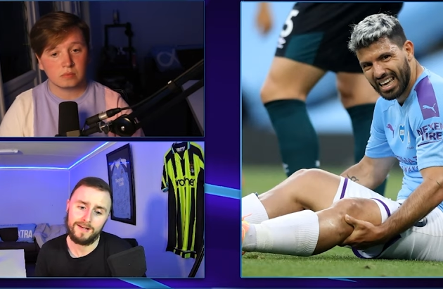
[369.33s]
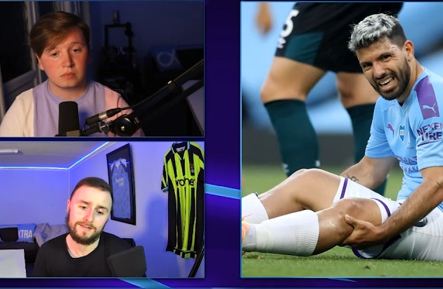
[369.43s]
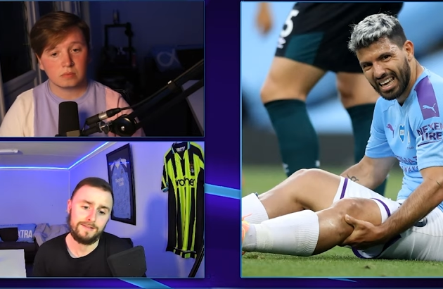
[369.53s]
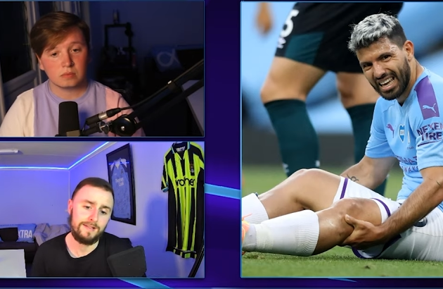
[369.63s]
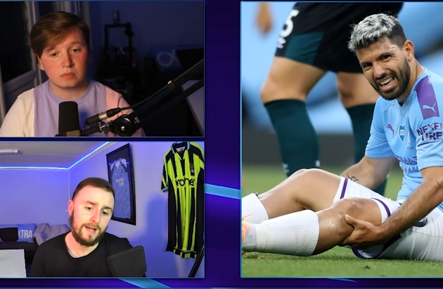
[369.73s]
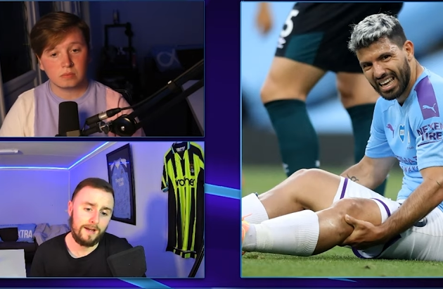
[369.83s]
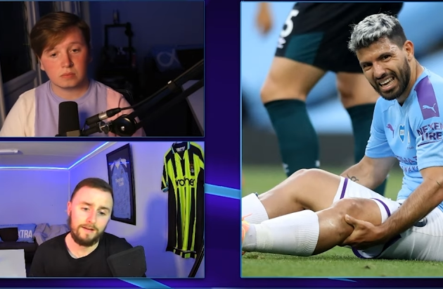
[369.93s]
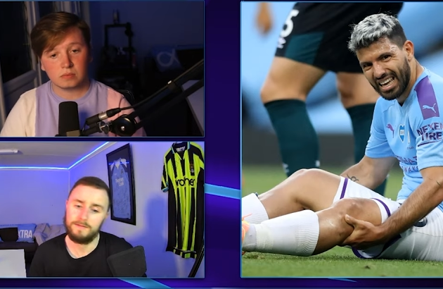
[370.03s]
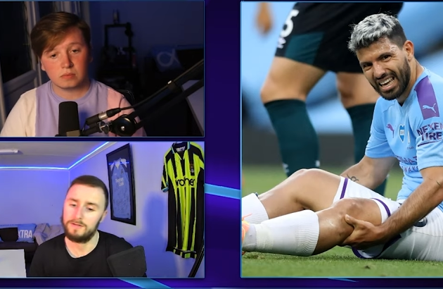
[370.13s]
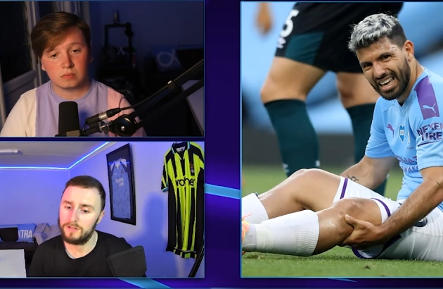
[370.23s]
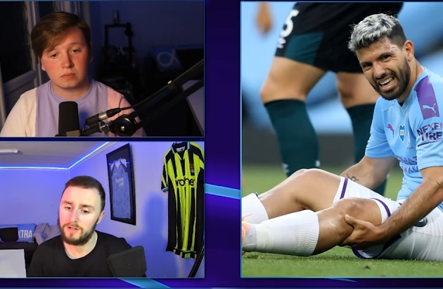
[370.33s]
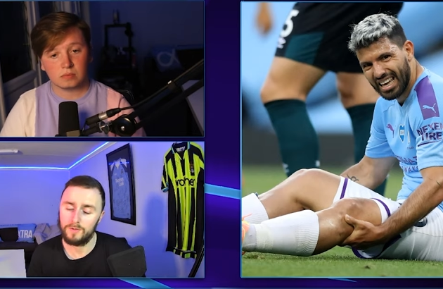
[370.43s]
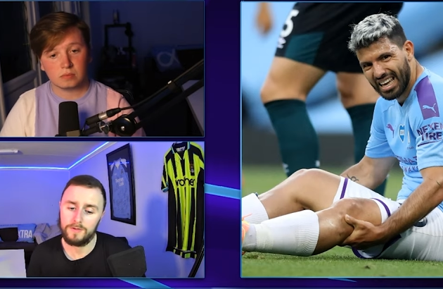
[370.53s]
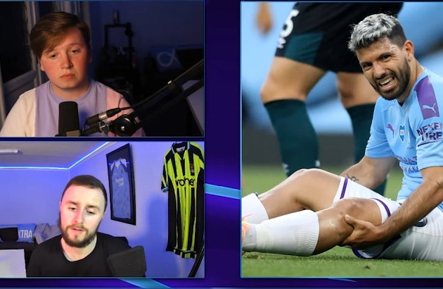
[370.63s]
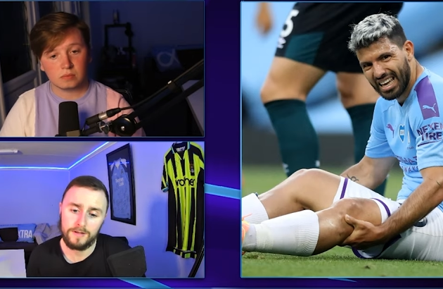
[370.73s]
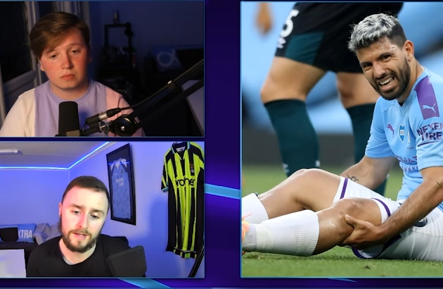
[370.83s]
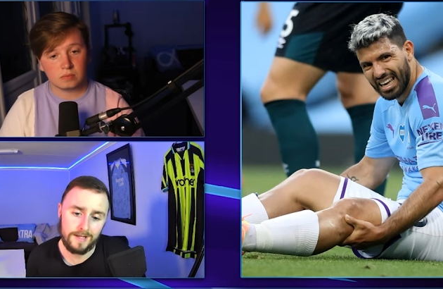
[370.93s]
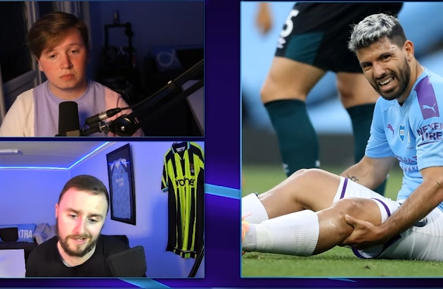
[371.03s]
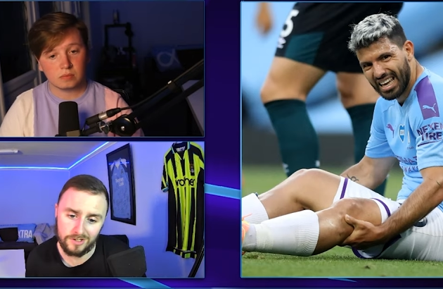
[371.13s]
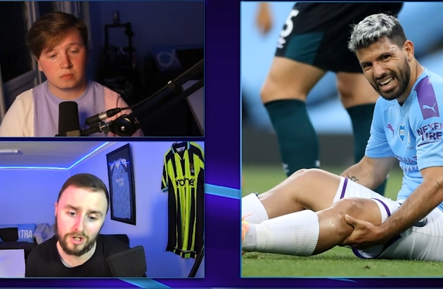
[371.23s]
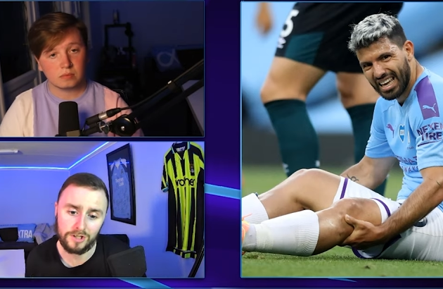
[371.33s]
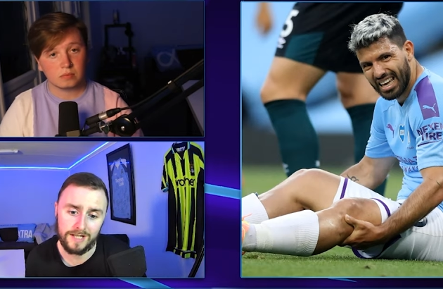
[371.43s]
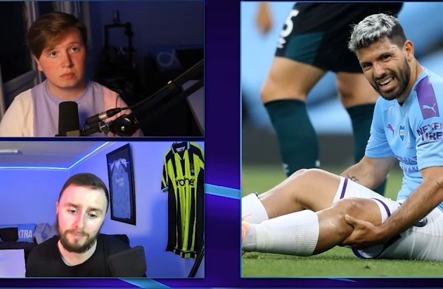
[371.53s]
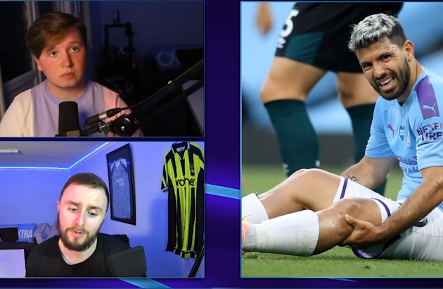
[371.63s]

Speaker 1: and yeah, you know he's got to start